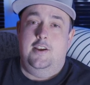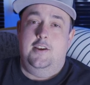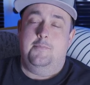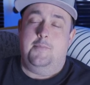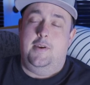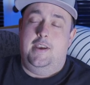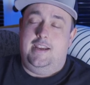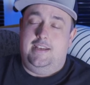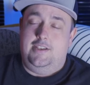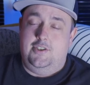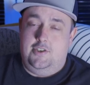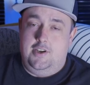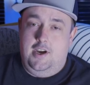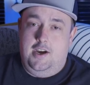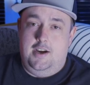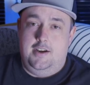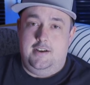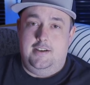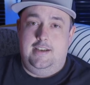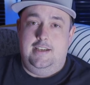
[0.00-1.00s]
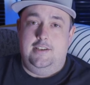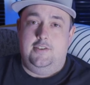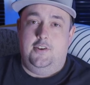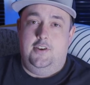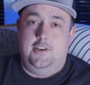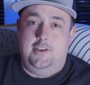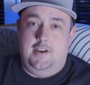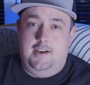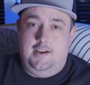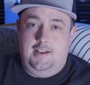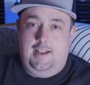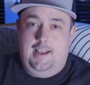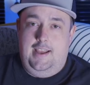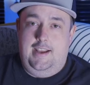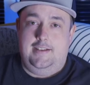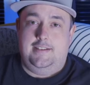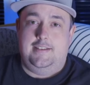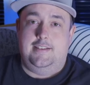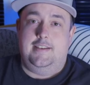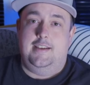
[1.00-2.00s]
But he's young, he's got young
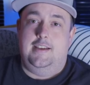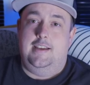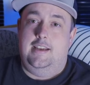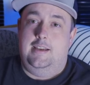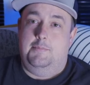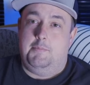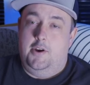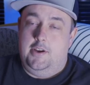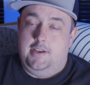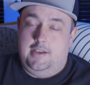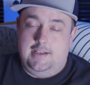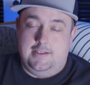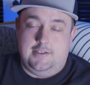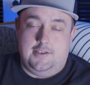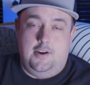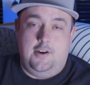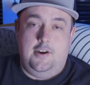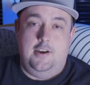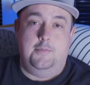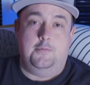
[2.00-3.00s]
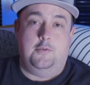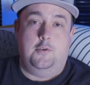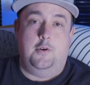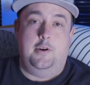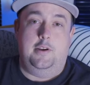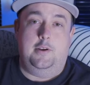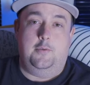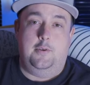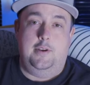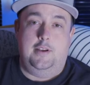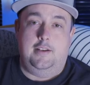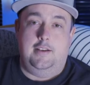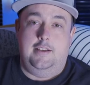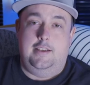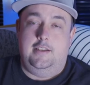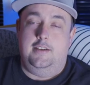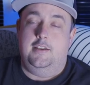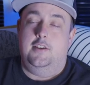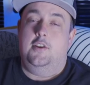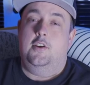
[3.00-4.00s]
legs, he might get tired quite
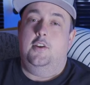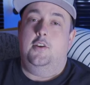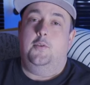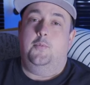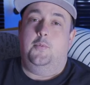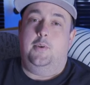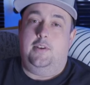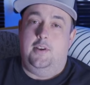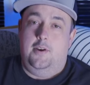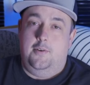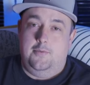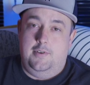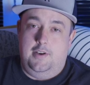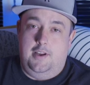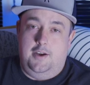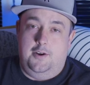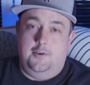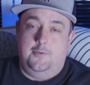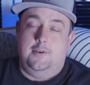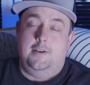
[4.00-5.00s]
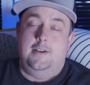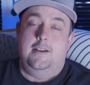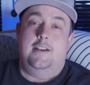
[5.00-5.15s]
quickly, we don't know.